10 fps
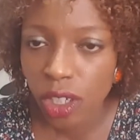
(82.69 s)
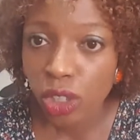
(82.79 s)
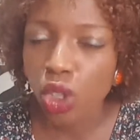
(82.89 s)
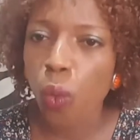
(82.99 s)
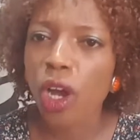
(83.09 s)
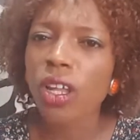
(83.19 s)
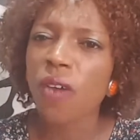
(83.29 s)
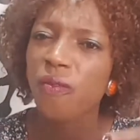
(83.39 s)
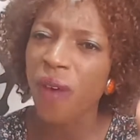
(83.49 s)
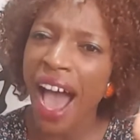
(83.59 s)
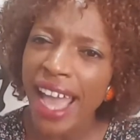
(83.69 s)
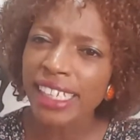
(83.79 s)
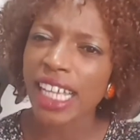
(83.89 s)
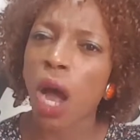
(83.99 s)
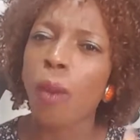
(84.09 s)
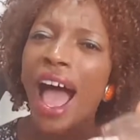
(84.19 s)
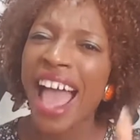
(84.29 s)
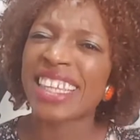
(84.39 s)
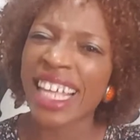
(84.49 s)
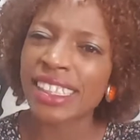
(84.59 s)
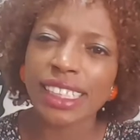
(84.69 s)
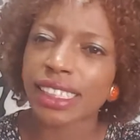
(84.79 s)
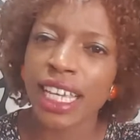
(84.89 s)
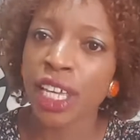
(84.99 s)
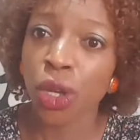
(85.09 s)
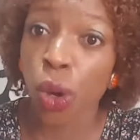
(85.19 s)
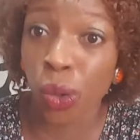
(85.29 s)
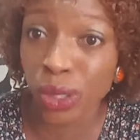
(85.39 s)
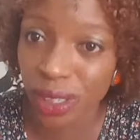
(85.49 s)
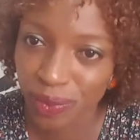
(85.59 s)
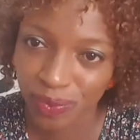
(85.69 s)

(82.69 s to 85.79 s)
So we're gonna find our identity in God.